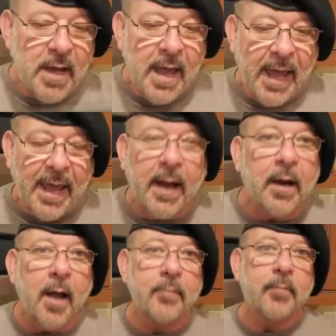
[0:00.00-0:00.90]
And
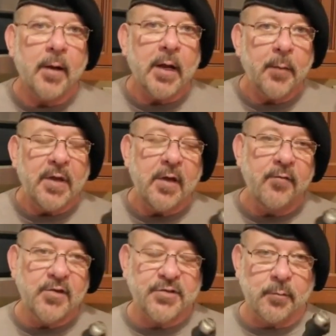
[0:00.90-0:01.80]
I'm going to be giving
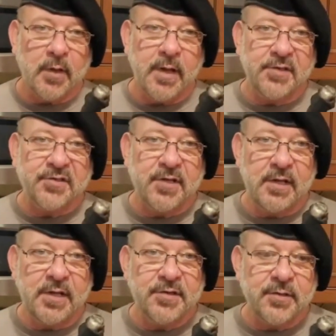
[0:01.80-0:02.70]
you some links to
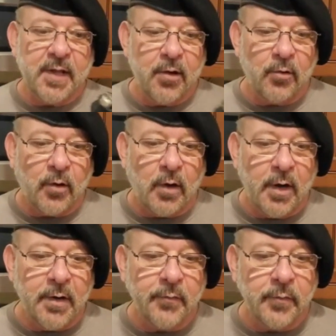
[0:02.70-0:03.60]
these later
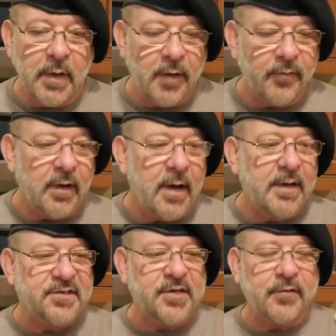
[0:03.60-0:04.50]
on, and everything, not
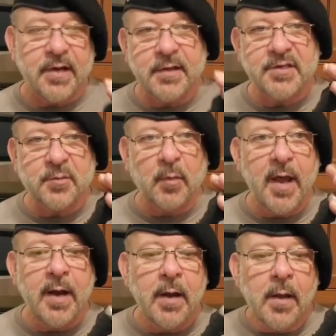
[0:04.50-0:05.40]
necessarily to this
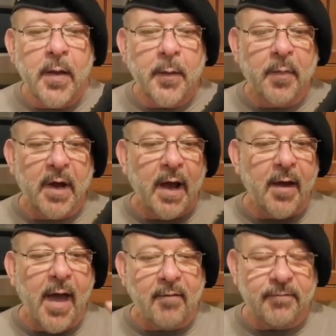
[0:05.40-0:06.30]
blade, but I
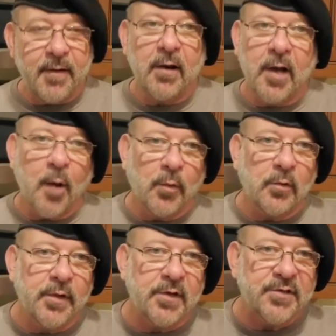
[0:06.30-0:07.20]
have found a couple.
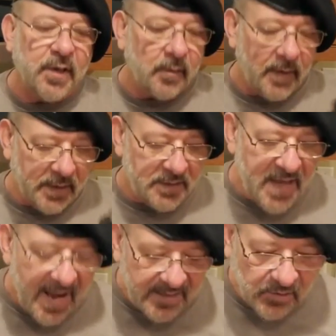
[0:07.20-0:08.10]
There's like a
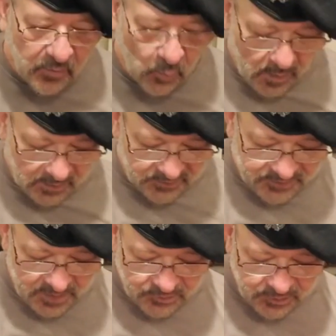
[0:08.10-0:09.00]
tactical
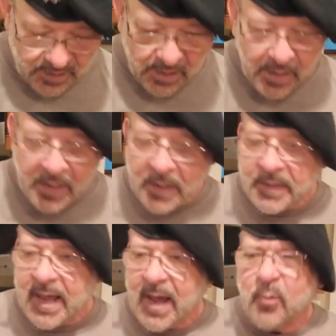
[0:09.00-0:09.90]
Wakazashi
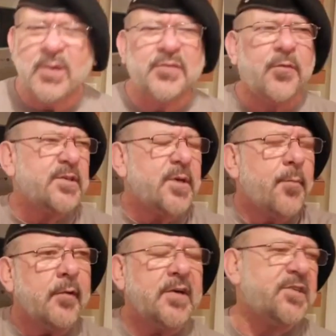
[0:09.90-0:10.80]
that was for
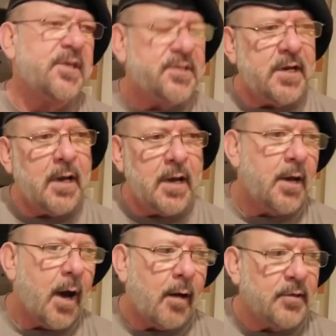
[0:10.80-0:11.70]
something like
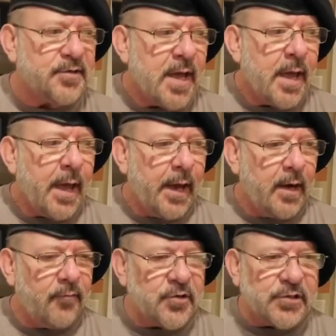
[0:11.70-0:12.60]
$69. And if
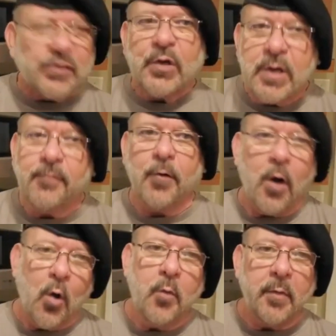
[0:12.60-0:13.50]
you're just looking for
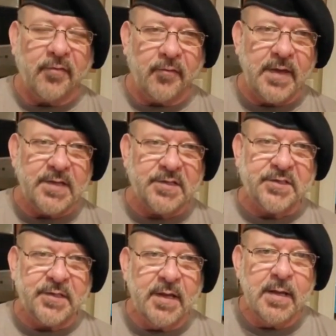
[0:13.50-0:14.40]
home
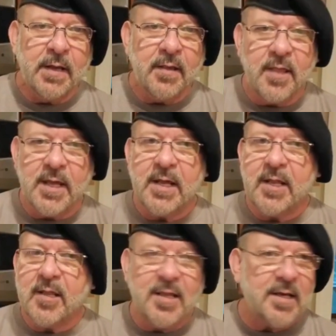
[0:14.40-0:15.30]
defense,
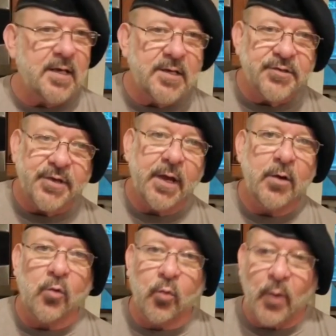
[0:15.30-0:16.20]
then that is a
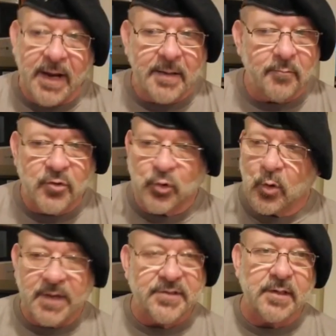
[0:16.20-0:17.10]
great
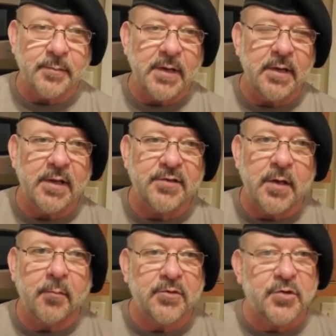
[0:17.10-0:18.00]
choice. I mean, it's
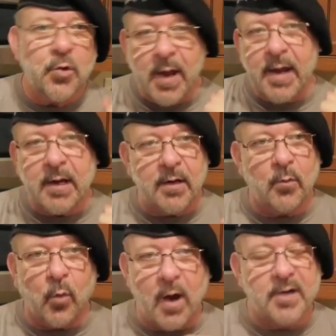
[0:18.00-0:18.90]
a two-handed
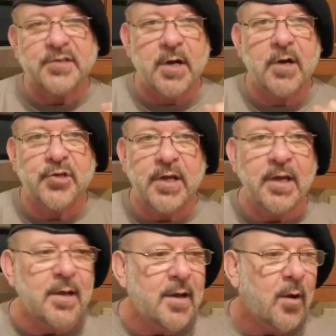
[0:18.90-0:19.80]
Wakazashi
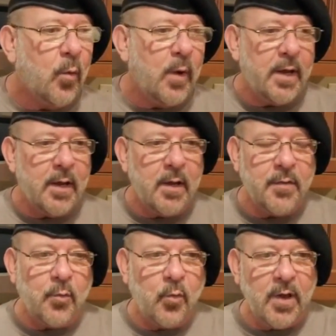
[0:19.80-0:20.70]

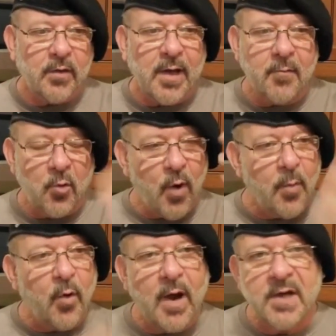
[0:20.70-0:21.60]
with kind of
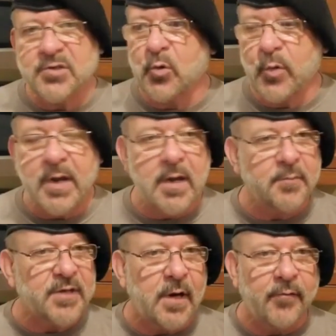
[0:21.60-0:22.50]
rubberized grips
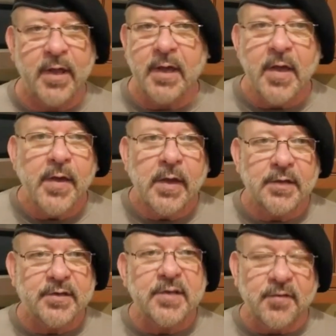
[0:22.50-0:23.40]
and everything.
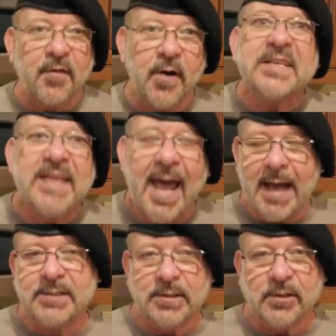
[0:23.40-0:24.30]
It's a very
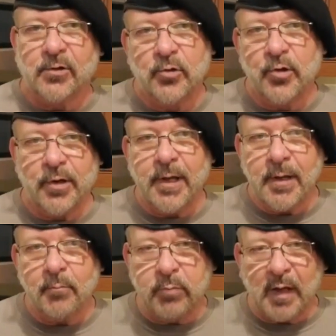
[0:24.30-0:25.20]
tactical
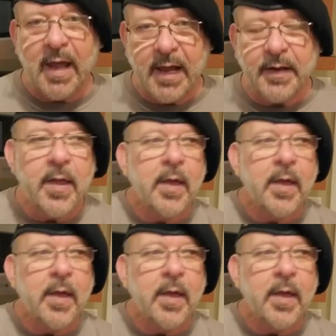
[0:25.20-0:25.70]
looking blade.